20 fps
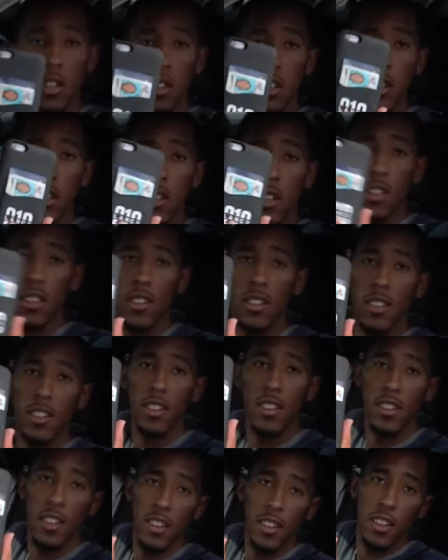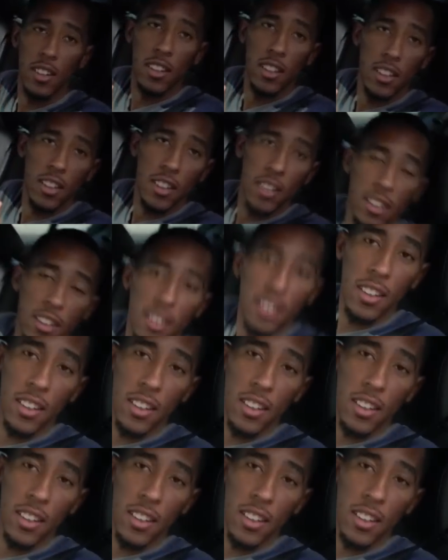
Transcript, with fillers: You see it, Devin. Let me see it.